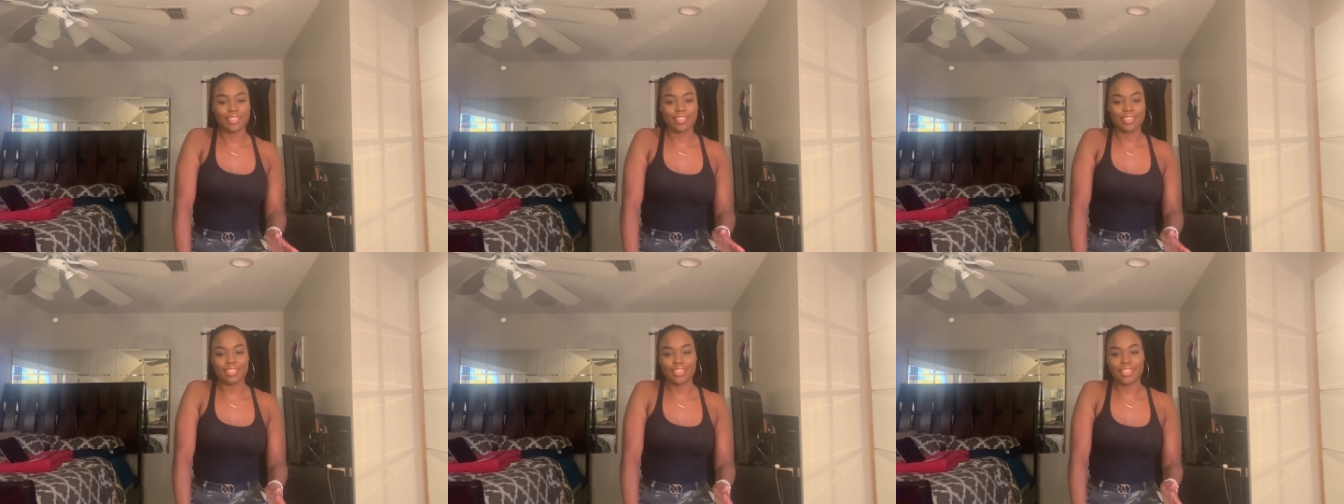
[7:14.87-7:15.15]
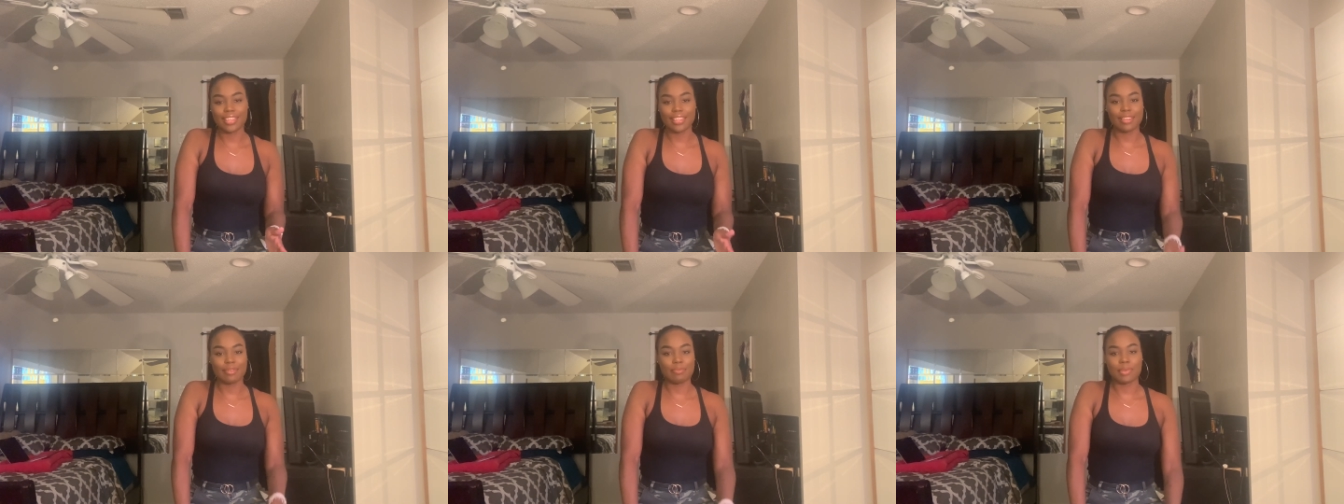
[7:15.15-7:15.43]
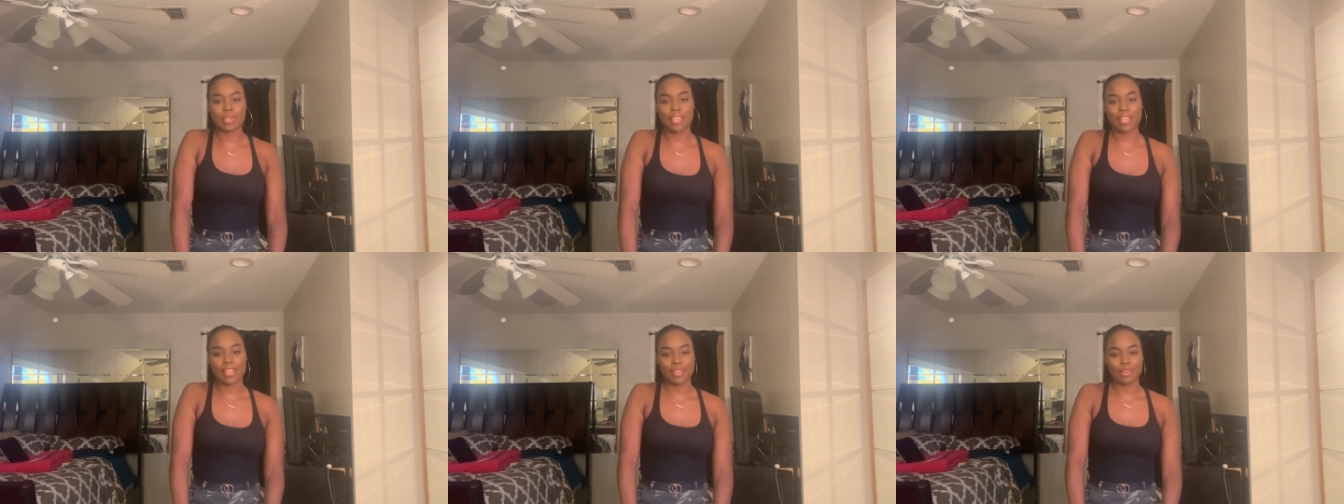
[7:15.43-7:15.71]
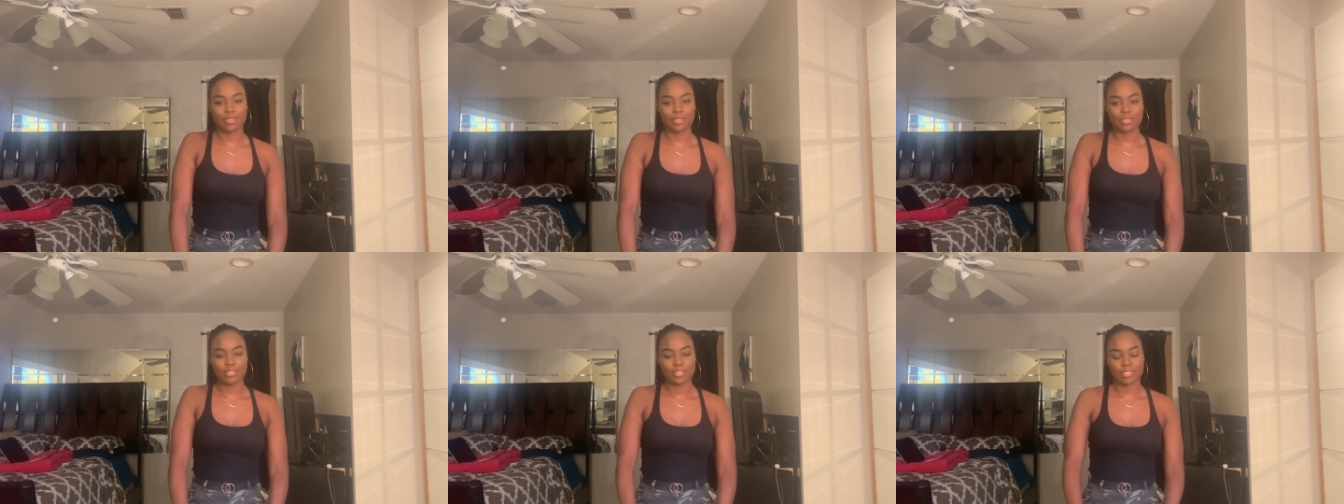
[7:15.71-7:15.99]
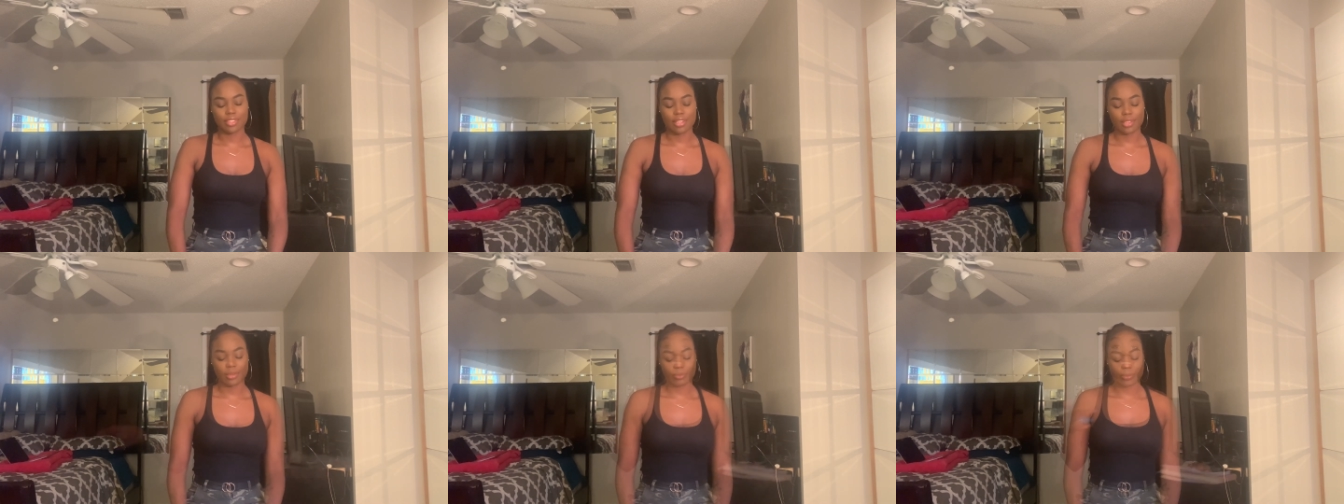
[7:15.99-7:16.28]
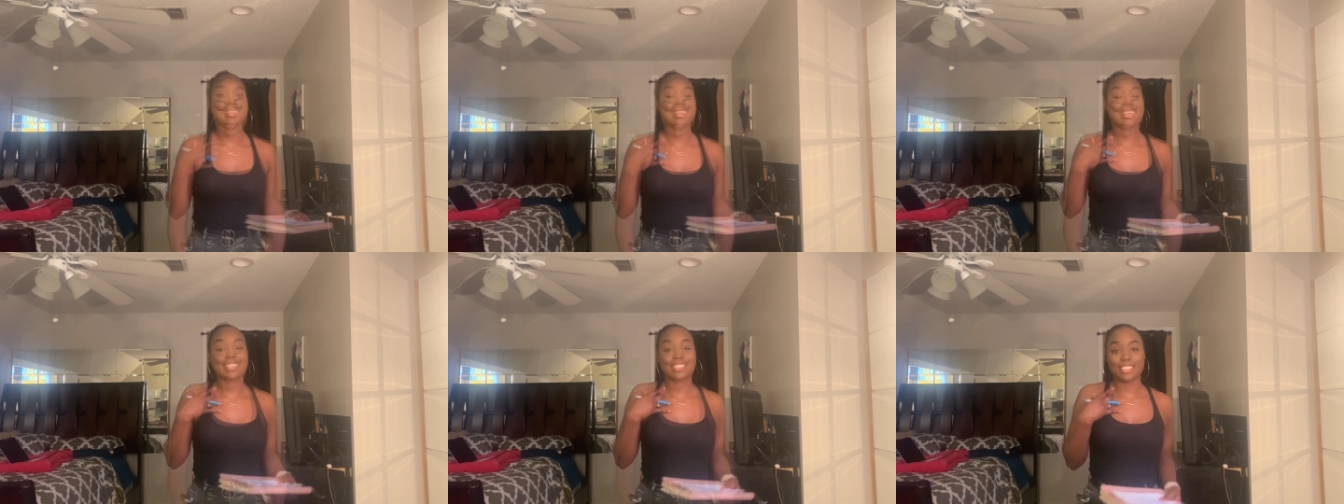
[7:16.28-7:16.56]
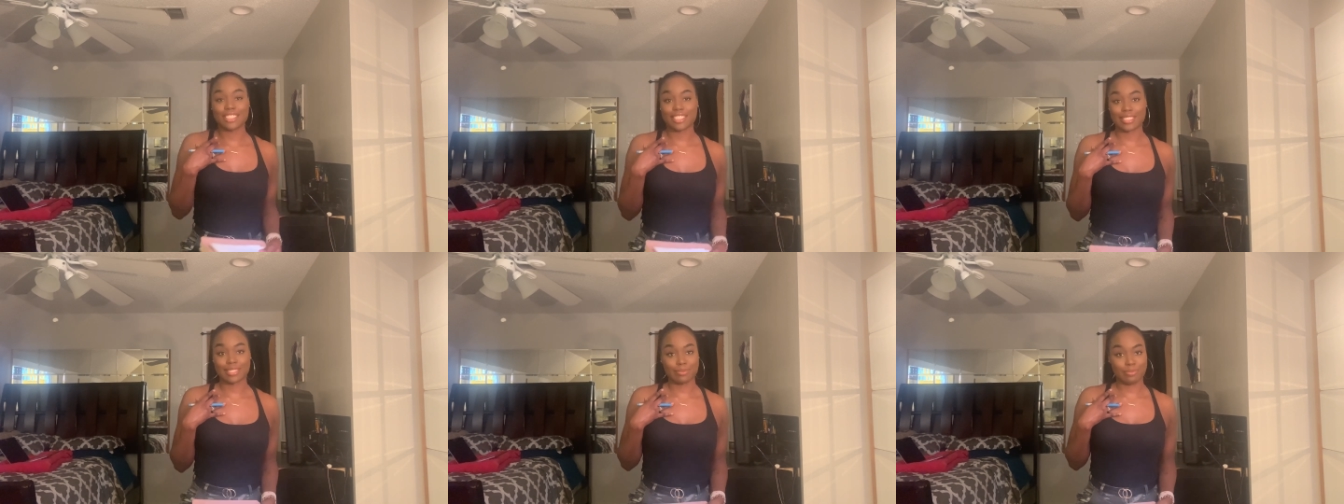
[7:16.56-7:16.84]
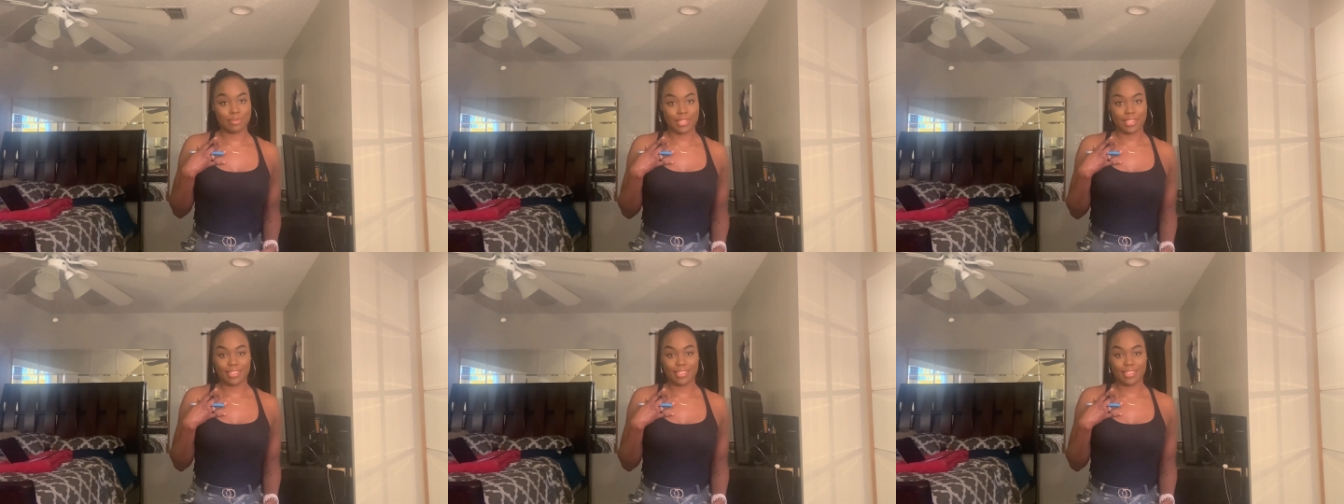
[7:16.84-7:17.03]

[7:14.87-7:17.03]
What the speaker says: get a mechanical job. That's just me.